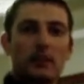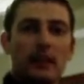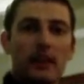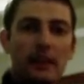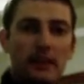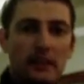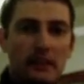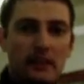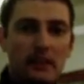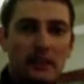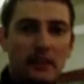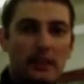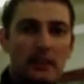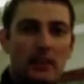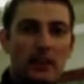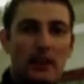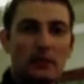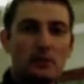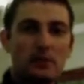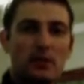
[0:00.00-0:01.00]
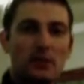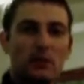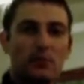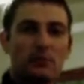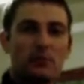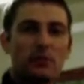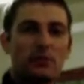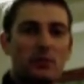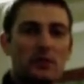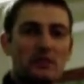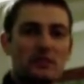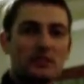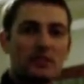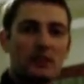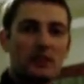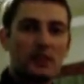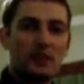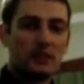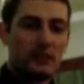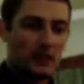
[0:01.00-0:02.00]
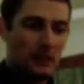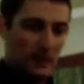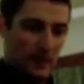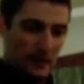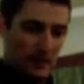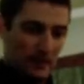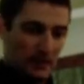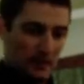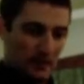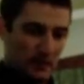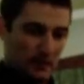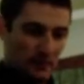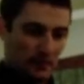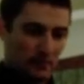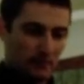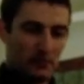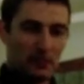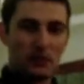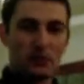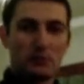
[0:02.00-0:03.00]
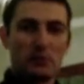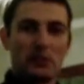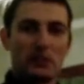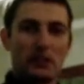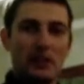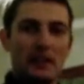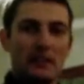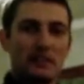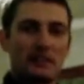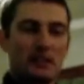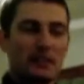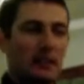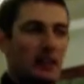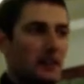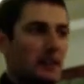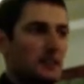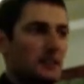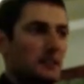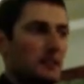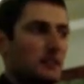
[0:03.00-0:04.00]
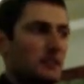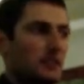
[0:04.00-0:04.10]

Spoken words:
Hey, happy Homebrew Wednesday. A little bit late today,